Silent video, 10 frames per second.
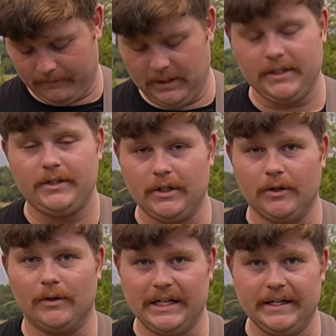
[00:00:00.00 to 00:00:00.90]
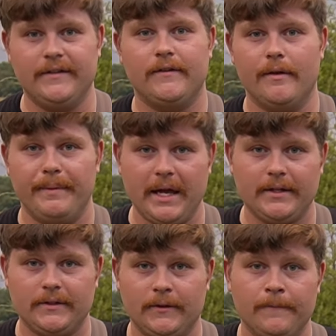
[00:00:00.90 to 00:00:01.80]
This still is the
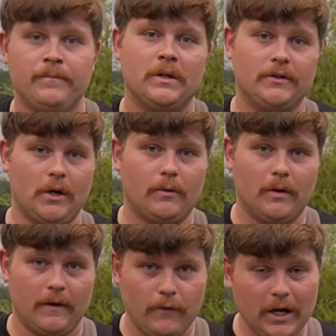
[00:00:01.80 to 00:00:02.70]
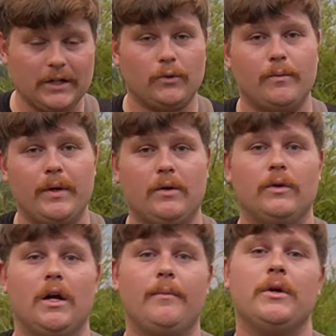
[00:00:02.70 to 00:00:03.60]
best. So if you guys want to pick
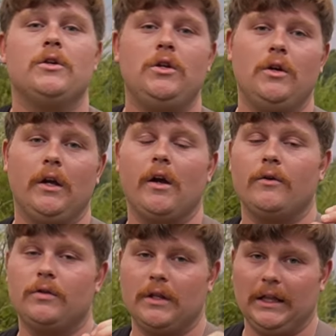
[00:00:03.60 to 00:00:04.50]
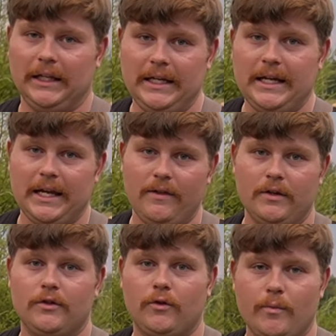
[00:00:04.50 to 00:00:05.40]
one up, you can go to the link in the
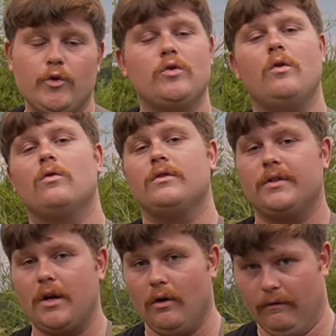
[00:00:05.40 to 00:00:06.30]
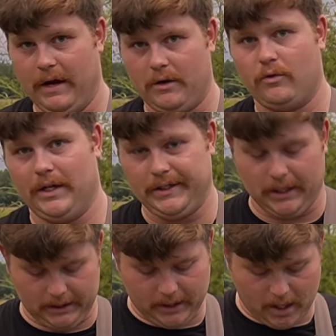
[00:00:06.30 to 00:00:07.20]
description or just go to
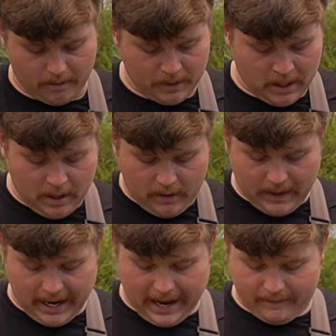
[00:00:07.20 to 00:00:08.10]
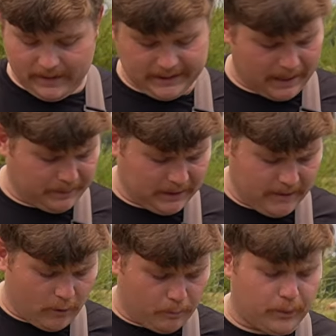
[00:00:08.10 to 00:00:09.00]
vanquest.com. They have these, I
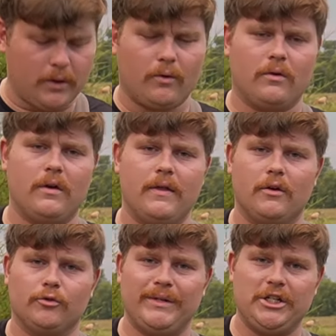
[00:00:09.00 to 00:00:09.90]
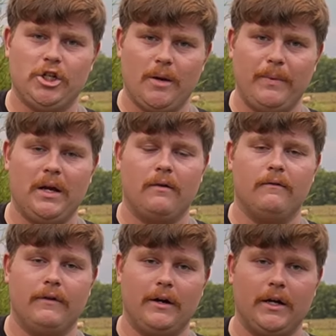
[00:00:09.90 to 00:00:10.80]
believe, on pre-order, and they'll be shipping
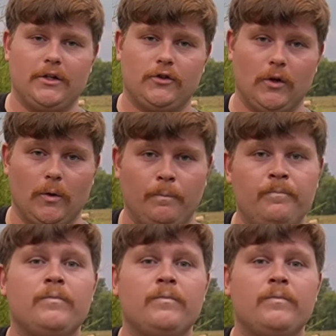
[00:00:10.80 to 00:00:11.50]
very soon.